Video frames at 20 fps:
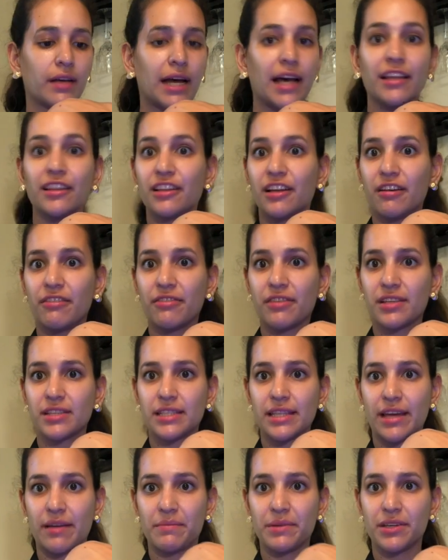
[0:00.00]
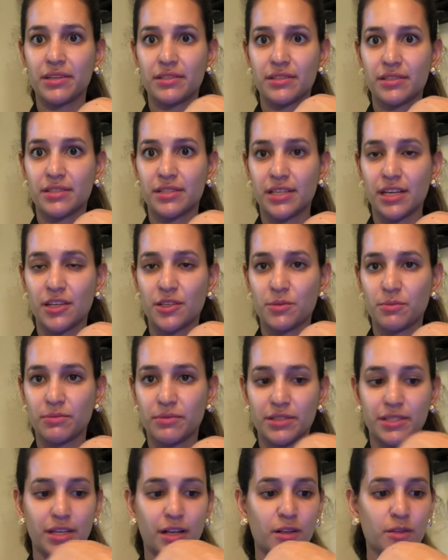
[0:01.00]
I love this lamp because it
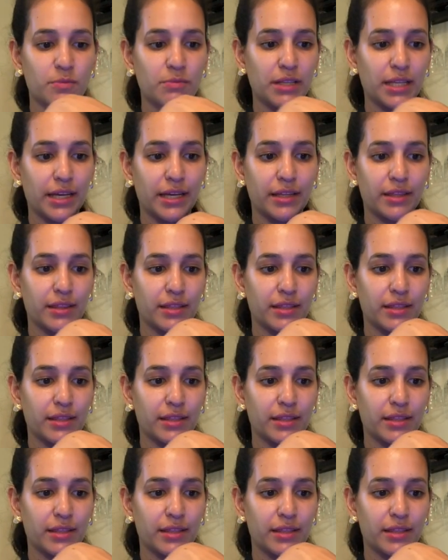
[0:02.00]
tells me like